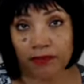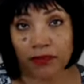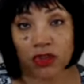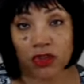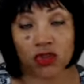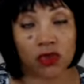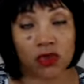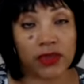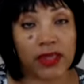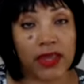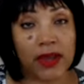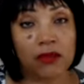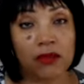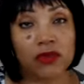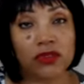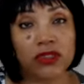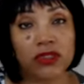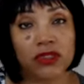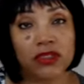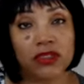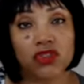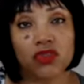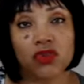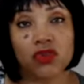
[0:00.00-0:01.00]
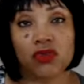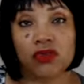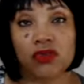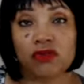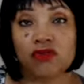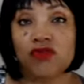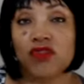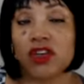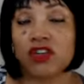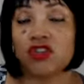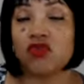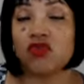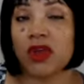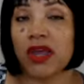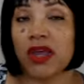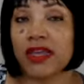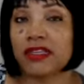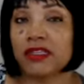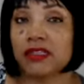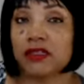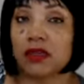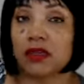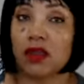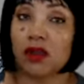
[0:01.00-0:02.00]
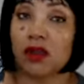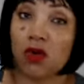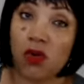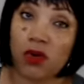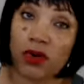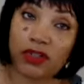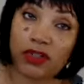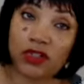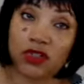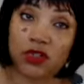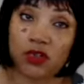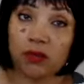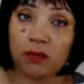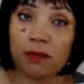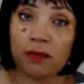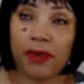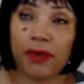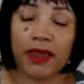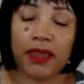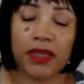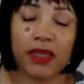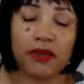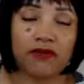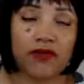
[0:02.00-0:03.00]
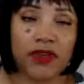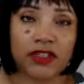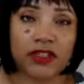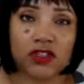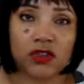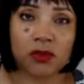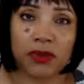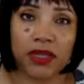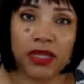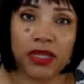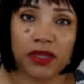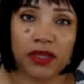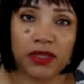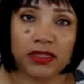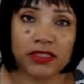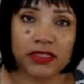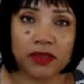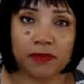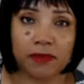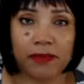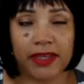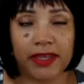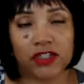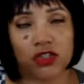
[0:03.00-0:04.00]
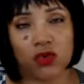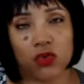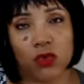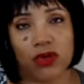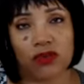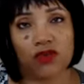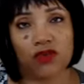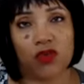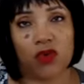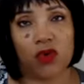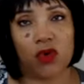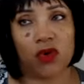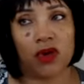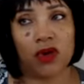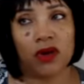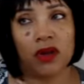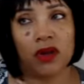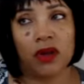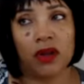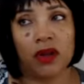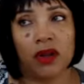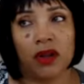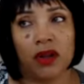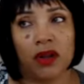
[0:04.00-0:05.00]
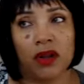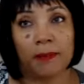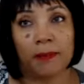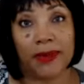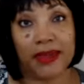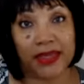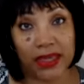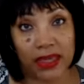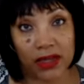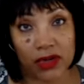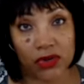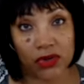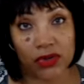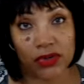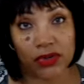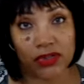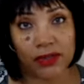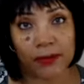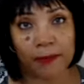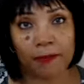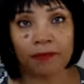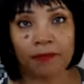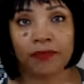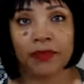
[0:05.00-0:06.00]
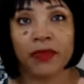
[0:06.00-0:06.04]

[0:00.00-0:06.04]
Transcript: So that was considered Fundrise, according to Investopedia, is the best one for beginners.